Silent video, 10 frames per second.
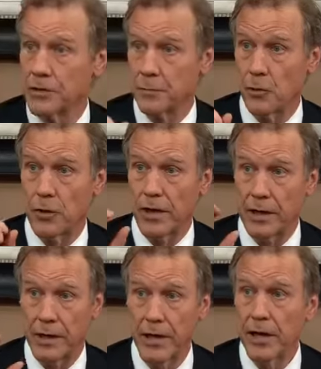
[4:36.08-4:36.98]

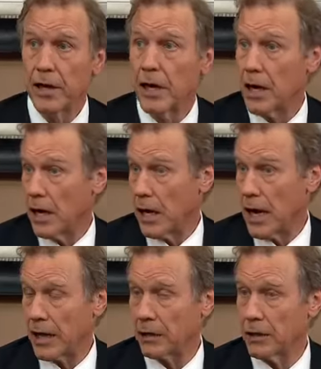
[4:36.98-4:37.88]
smoking,
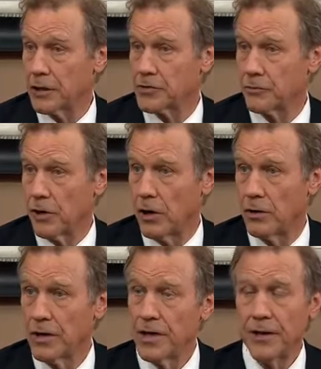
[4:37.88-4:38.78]
high
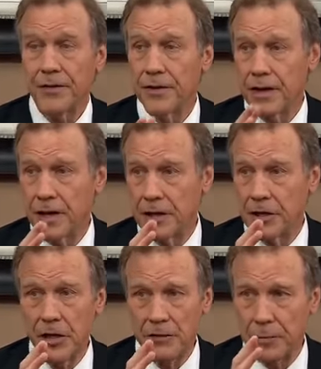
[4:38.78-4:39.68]
cholesterol, then
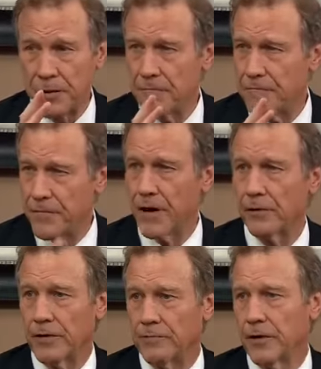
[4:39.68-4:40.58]
you have to be
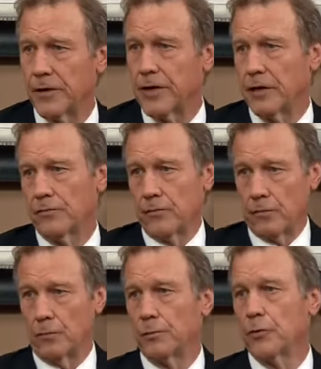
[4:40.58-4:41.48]
very, very
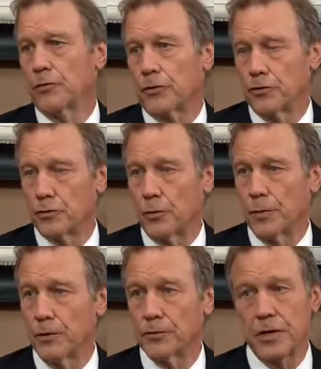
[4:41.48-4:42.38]
careful with birth control
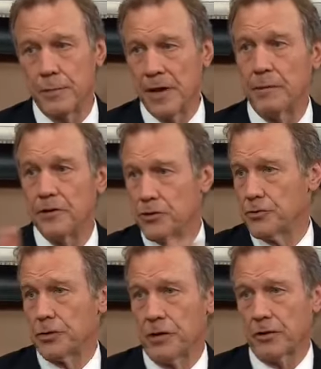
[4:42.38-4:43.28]
pills and maybe
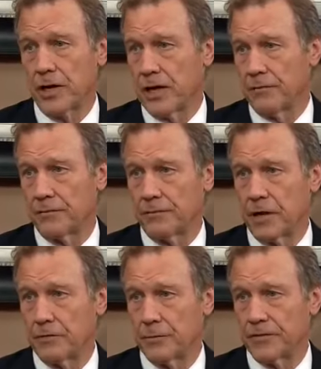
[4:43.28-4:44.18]
choose another kind of
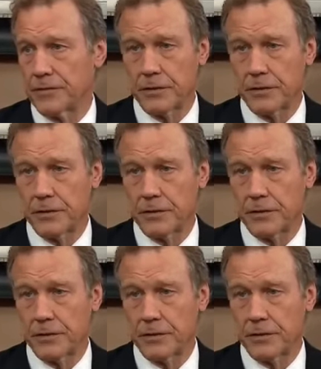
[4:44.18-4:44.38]
contraception.